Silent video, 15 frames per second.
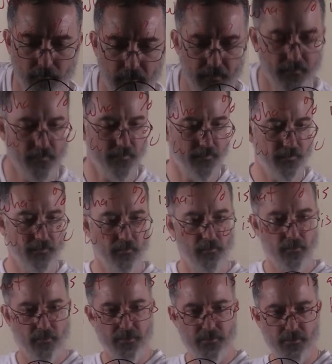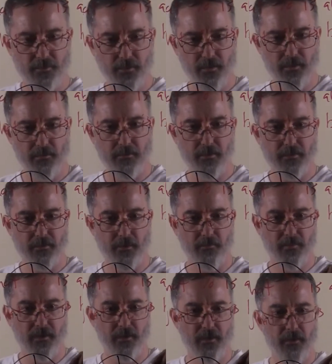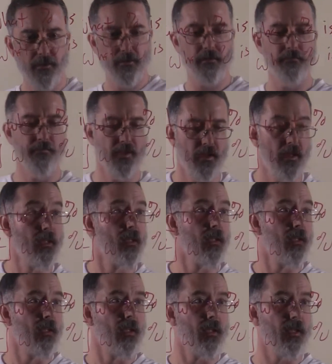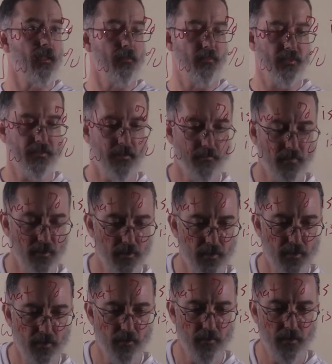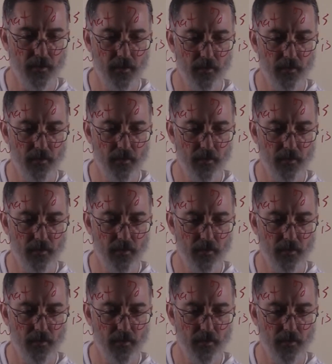is the z-score we're interested in, so that's going to be here. And the percent below